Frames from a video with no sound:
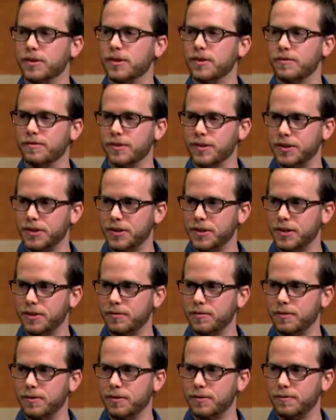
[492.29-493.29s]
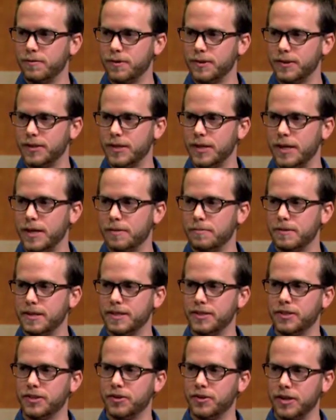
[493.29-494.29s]
university for the first time
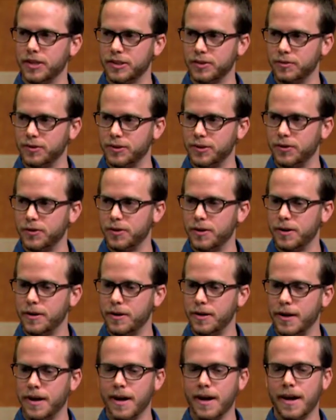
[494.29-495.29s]
as a transfer student.